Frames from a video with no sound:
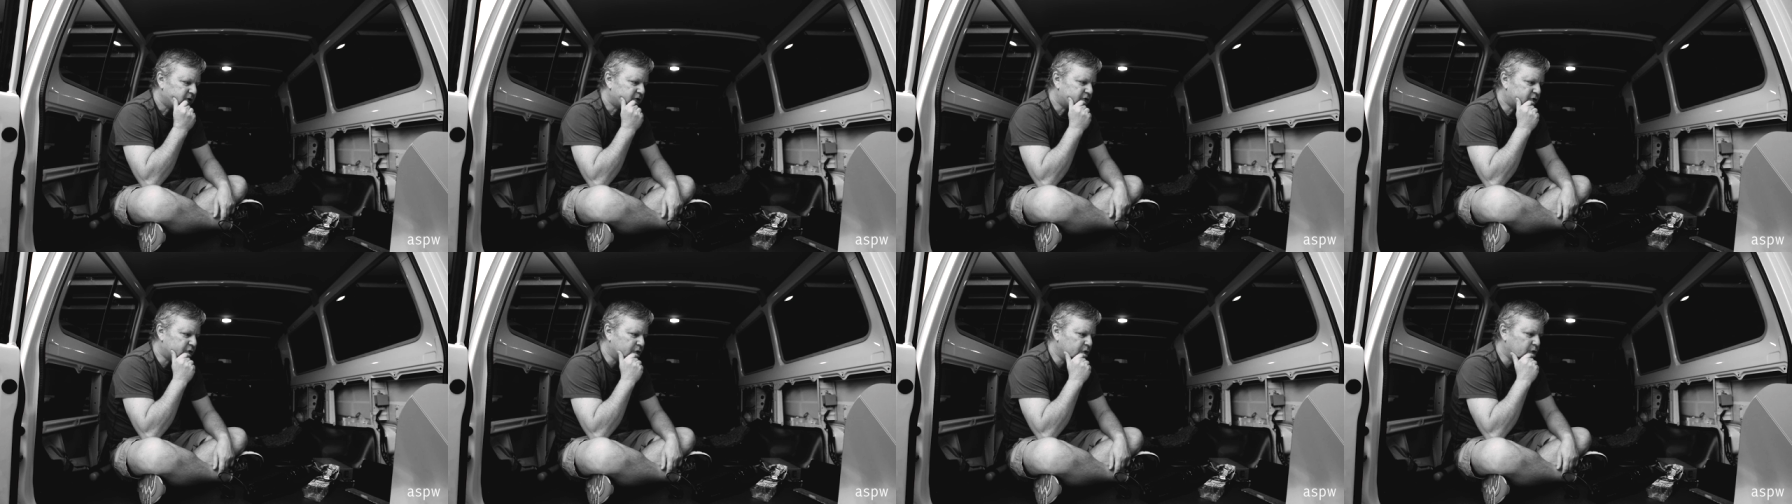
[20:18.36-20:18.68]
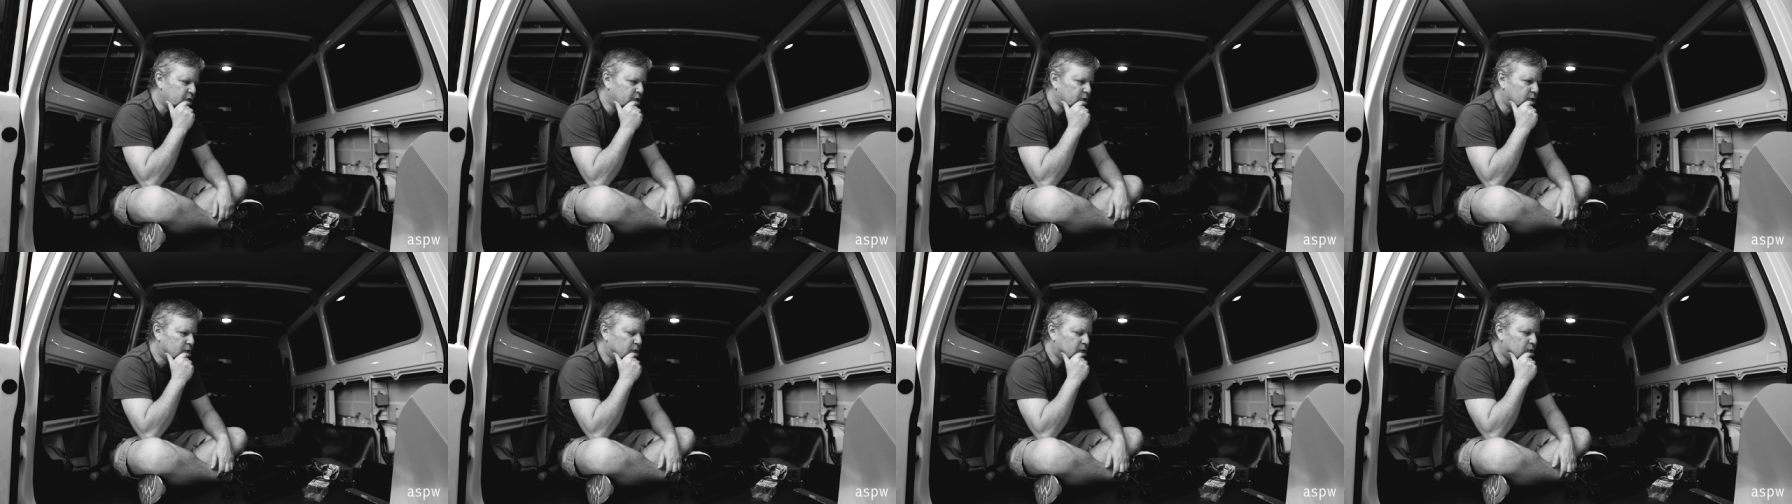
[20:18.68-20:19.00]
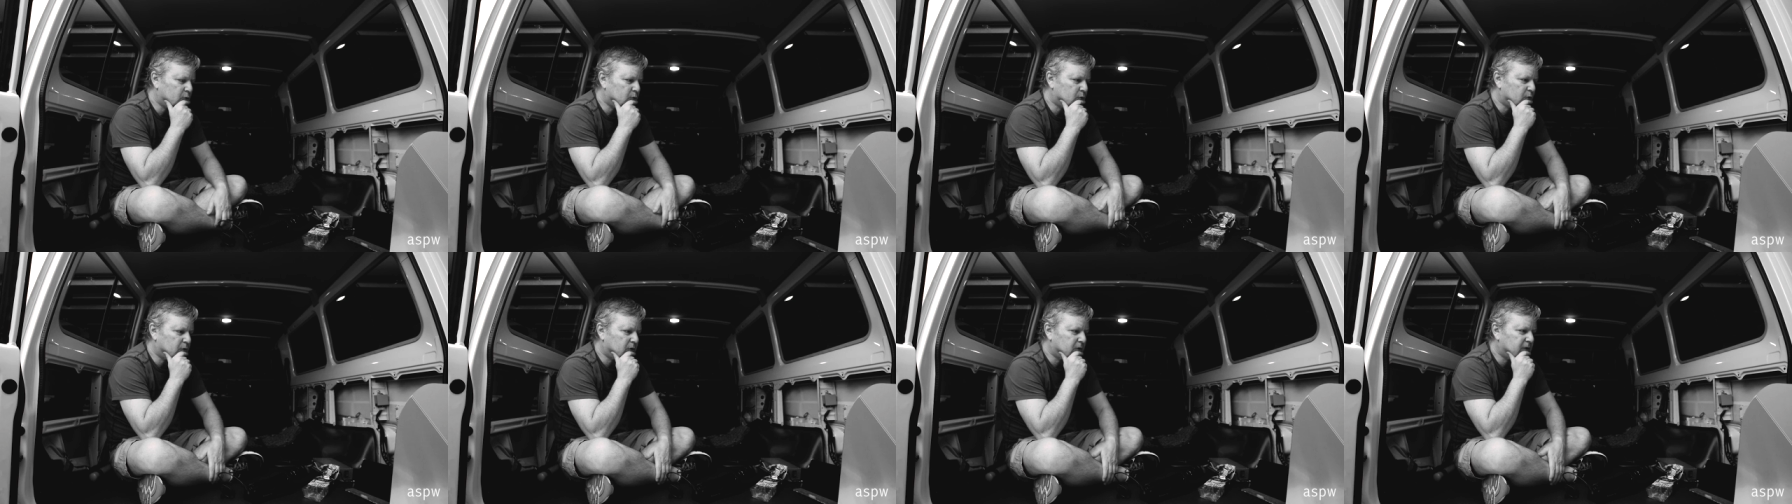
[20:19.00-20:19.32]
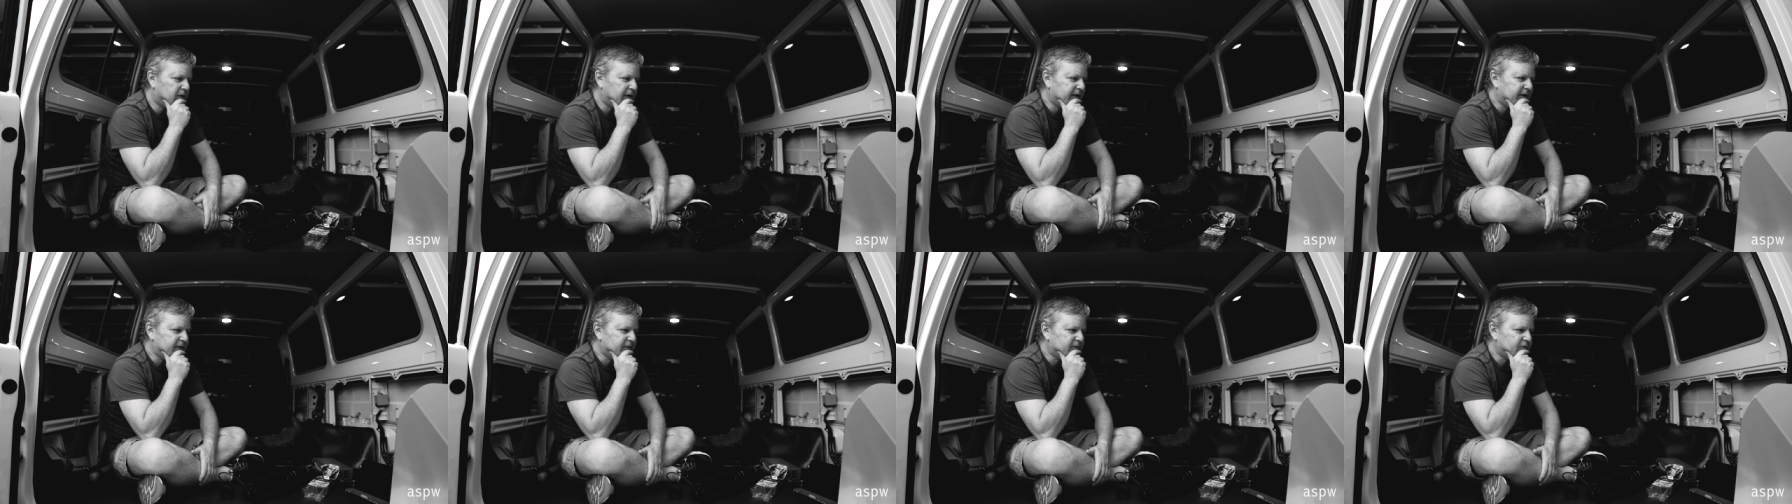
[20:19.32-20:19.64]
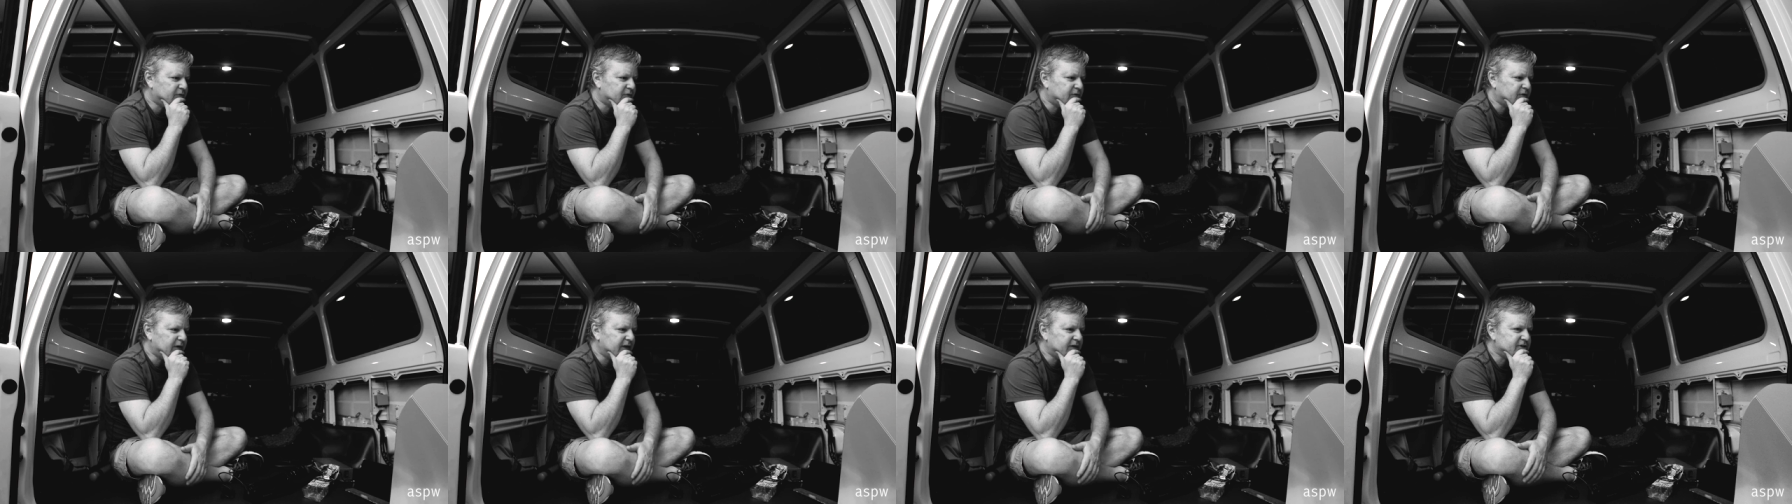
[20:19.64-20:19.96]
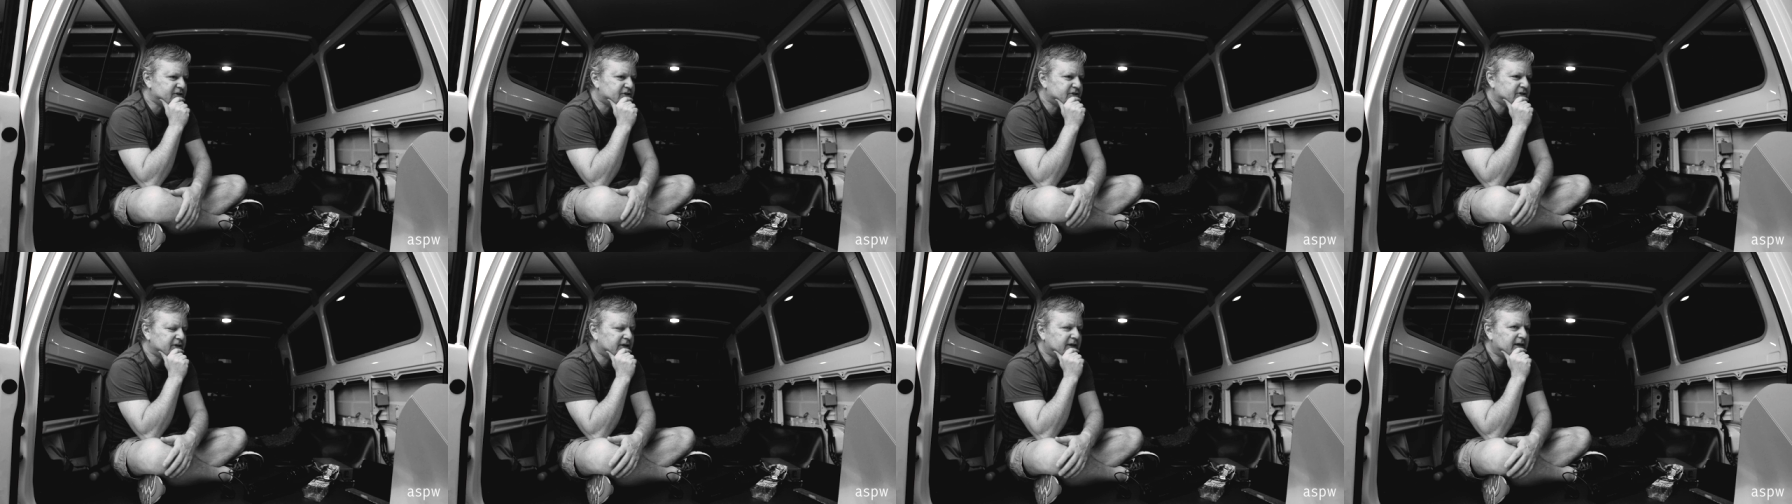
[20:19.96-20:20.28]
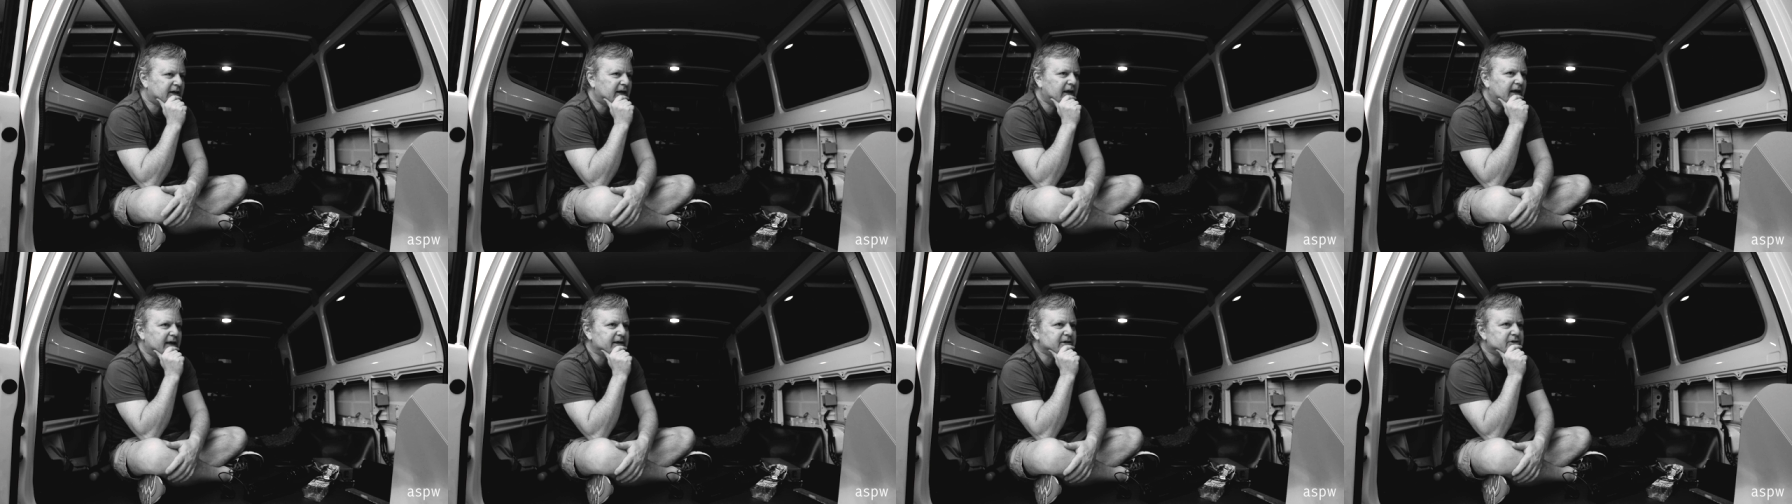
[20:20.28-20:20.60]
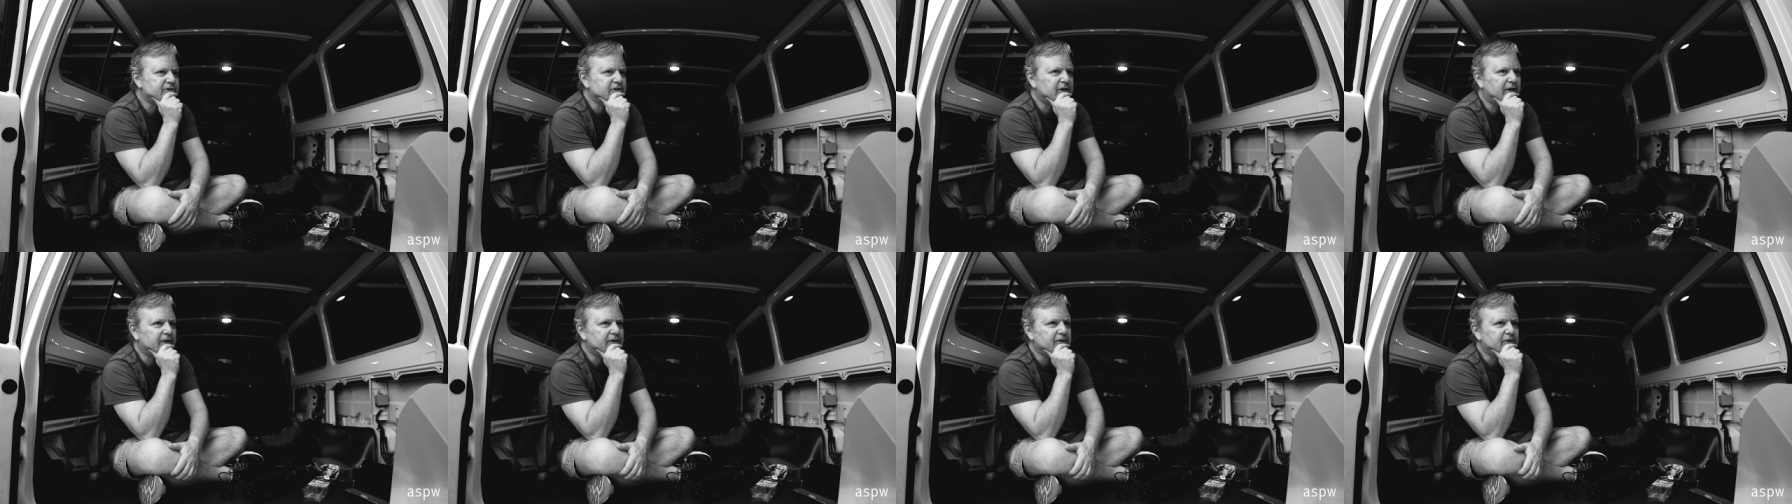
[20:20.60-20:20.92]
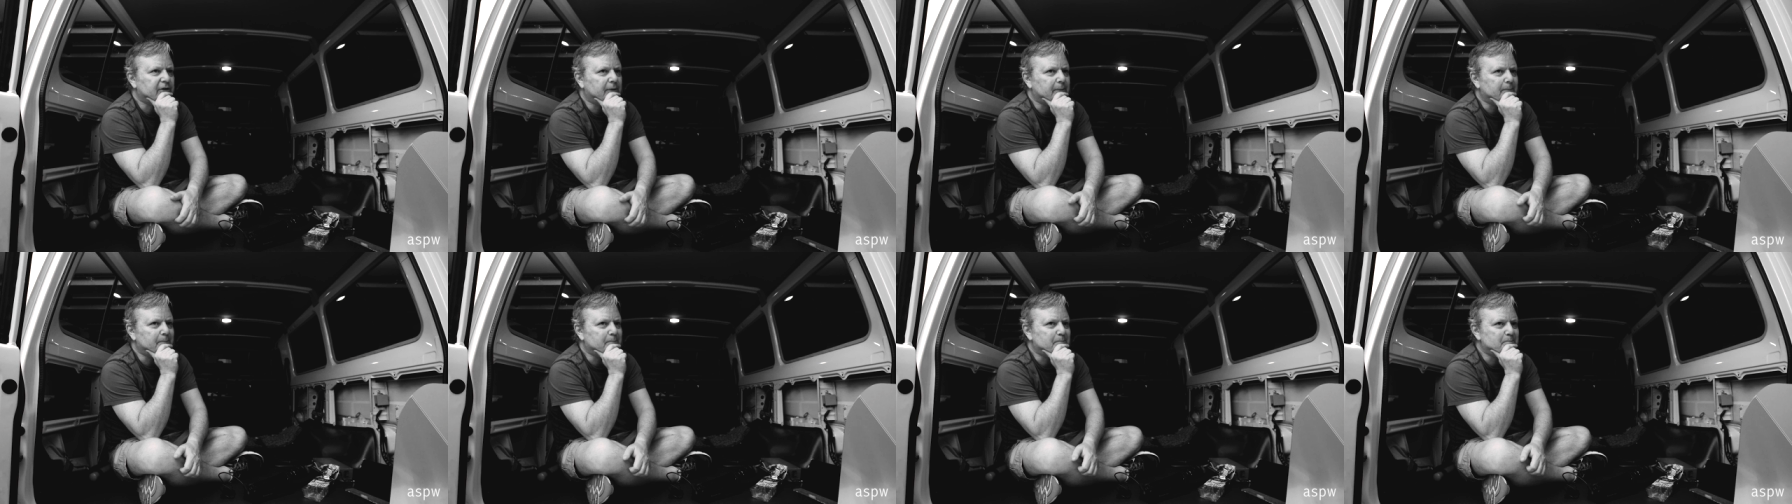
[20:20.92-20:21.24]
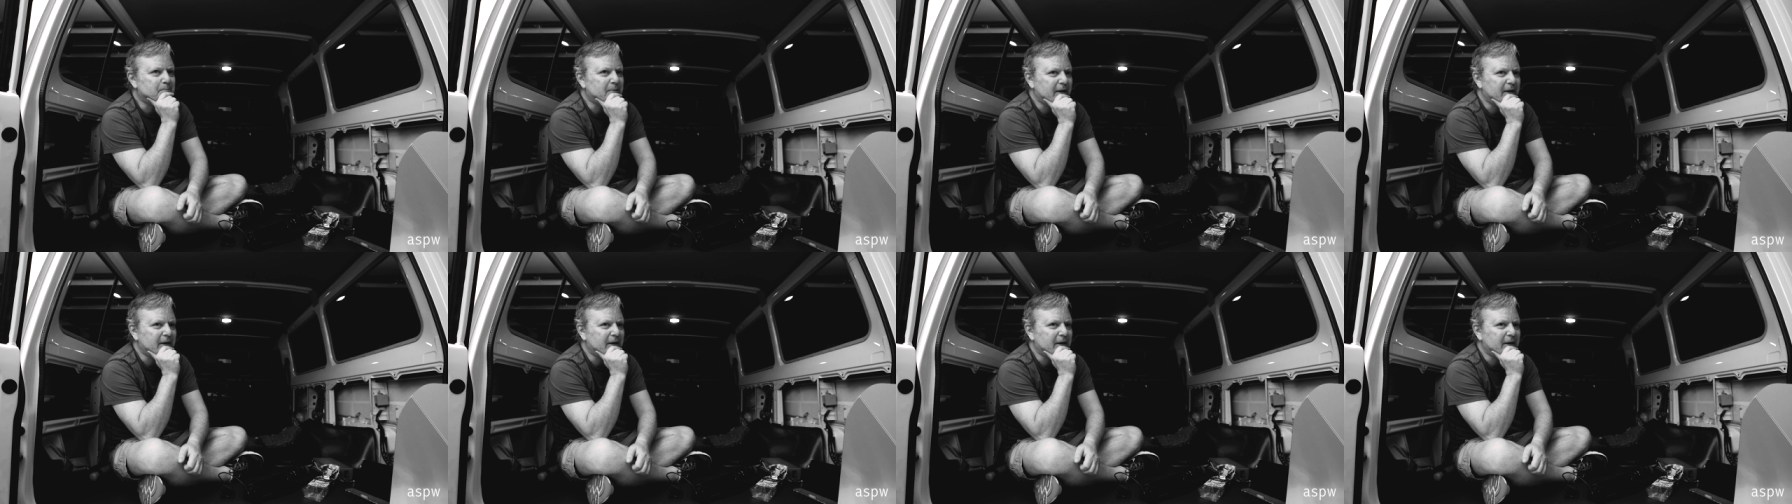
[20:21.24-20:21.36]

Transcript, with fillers: To investigate the